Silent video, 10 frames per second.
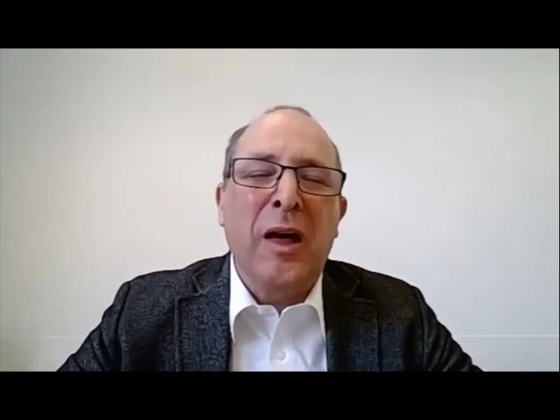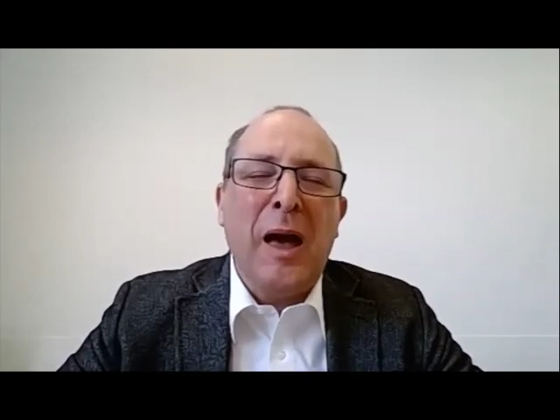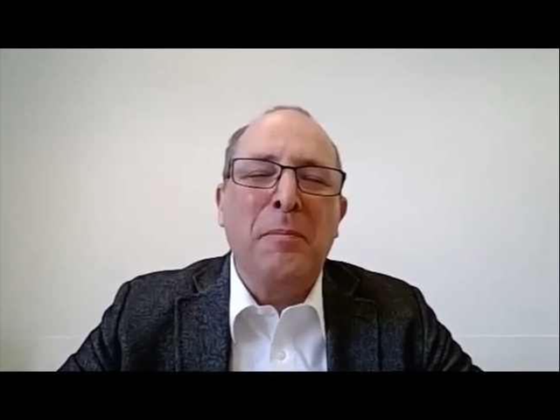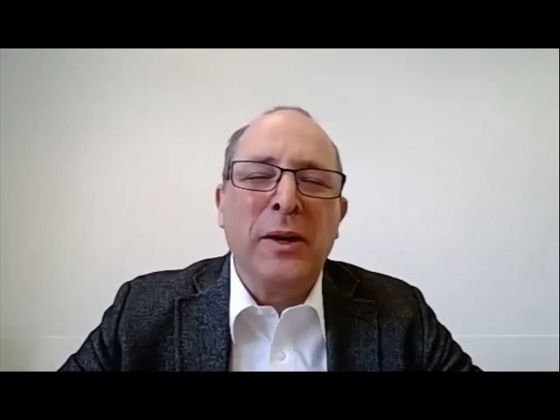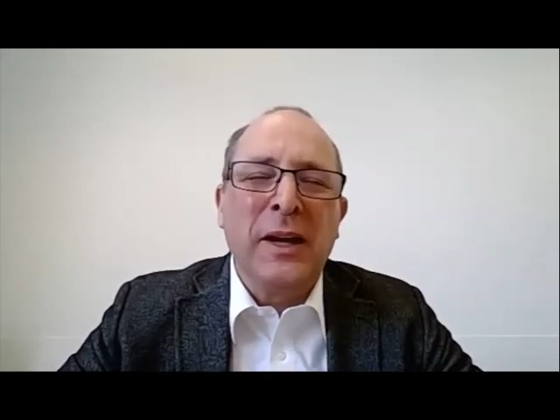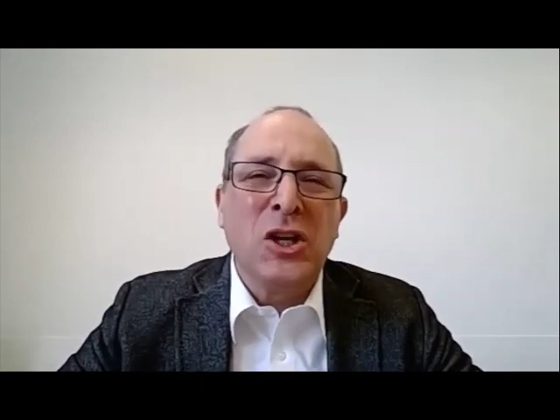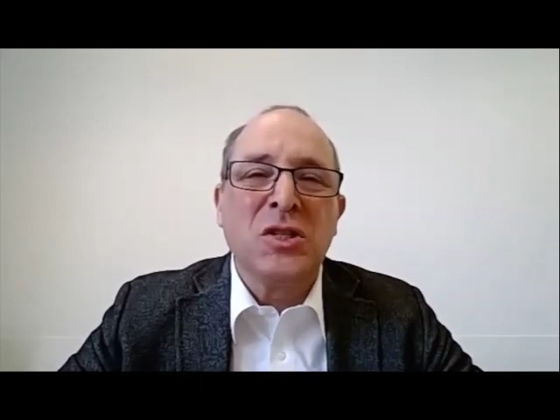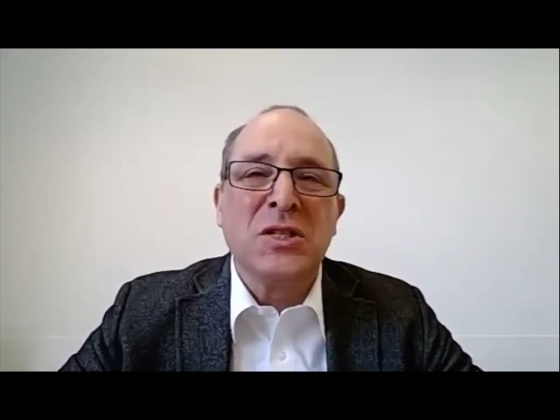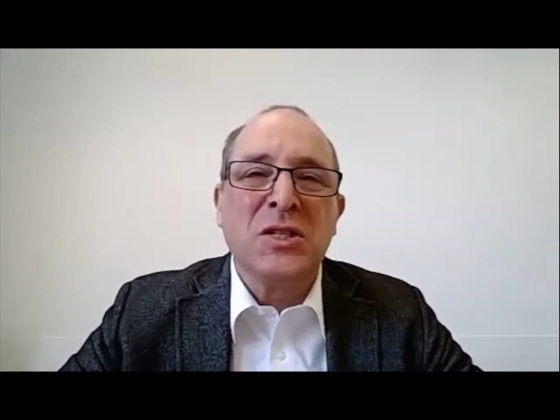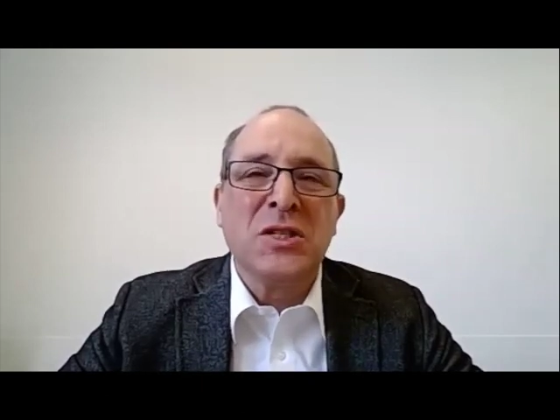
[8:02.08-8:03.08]

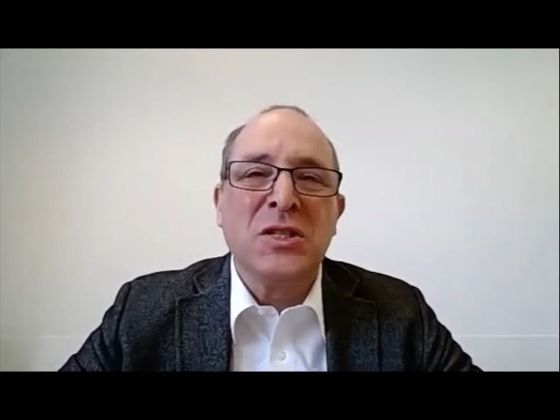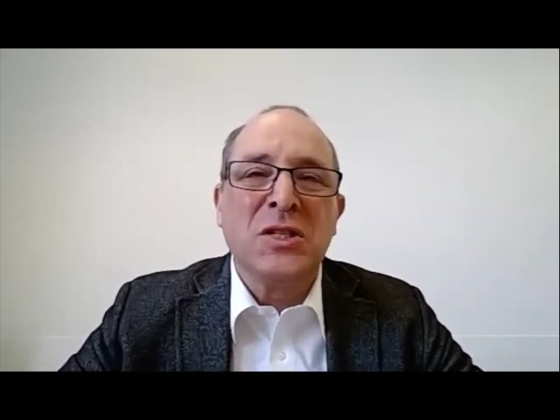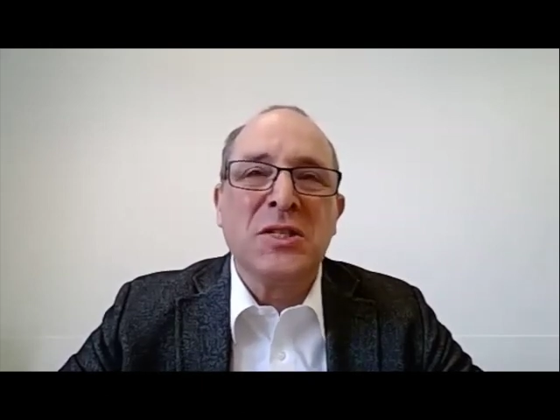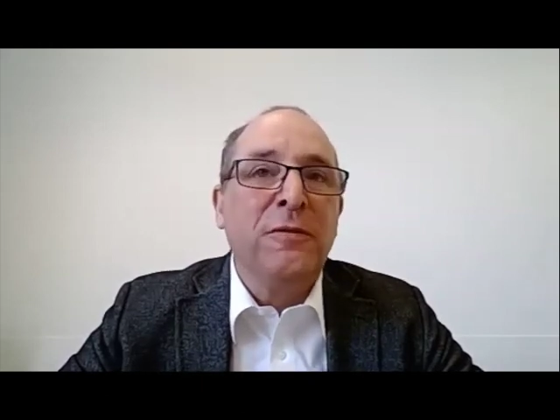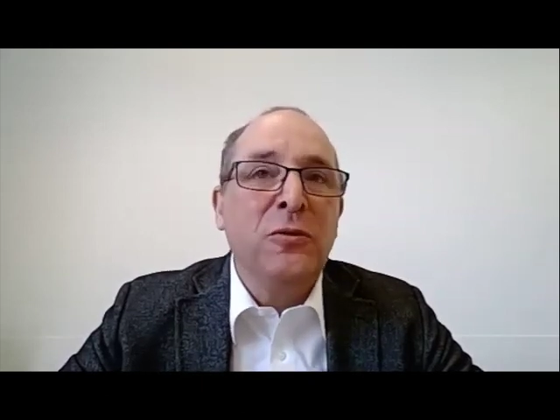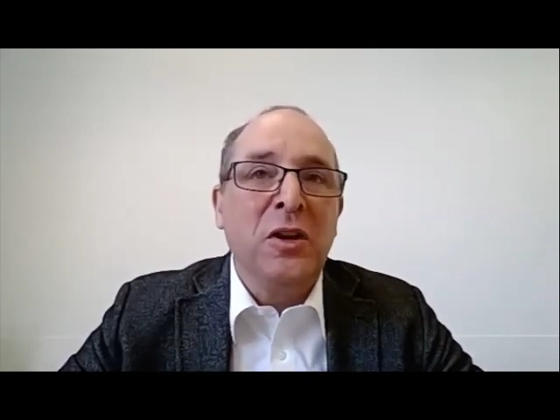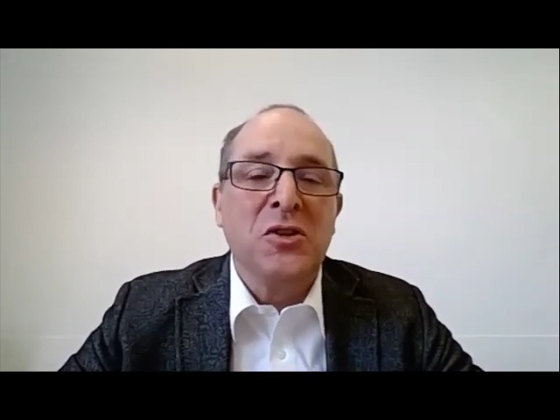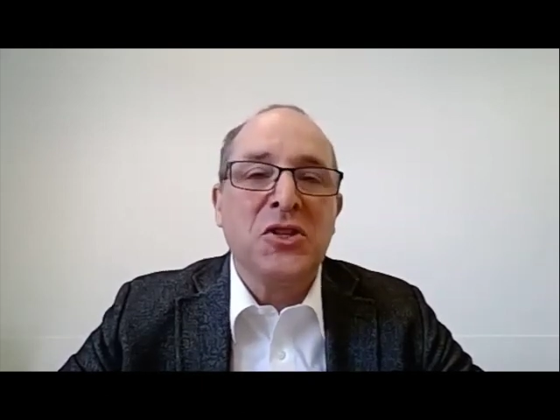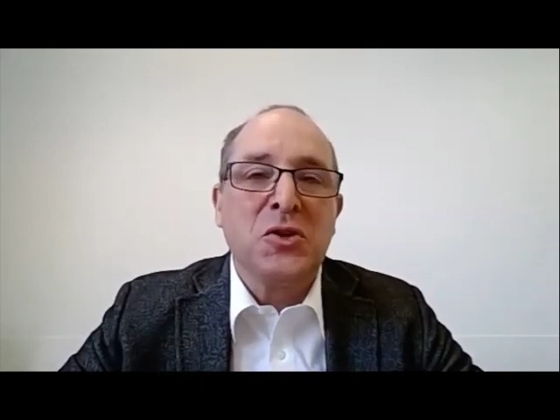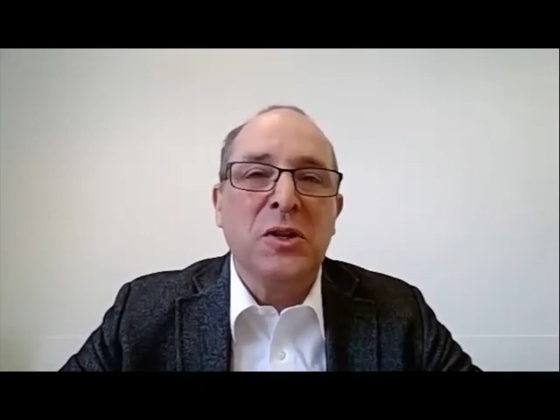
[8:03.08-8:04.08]
applications in the food
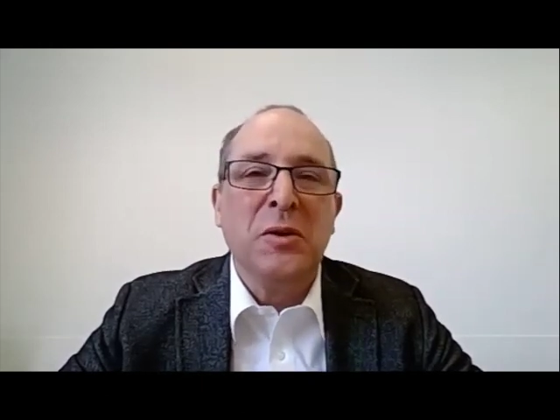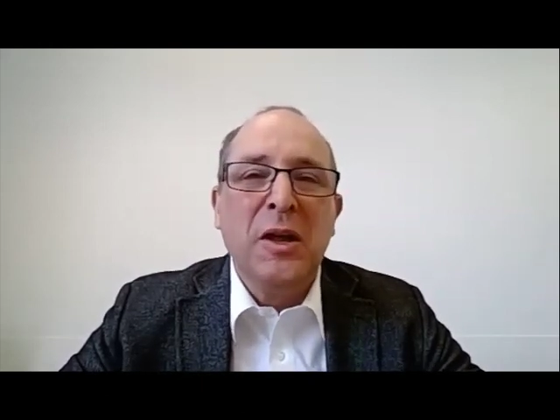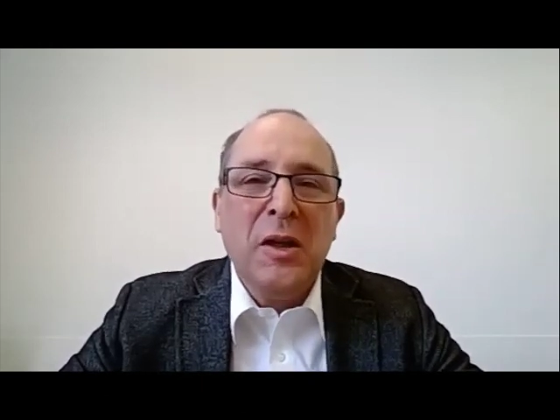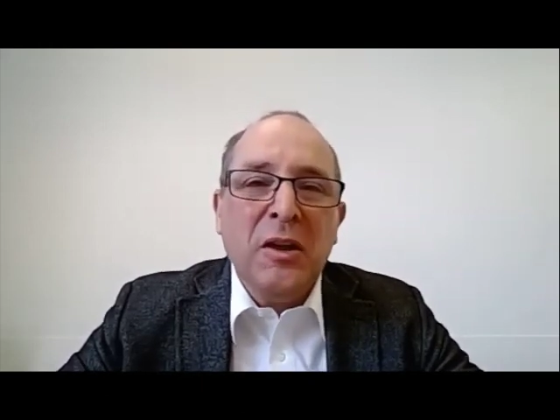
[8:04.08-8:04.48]
industry.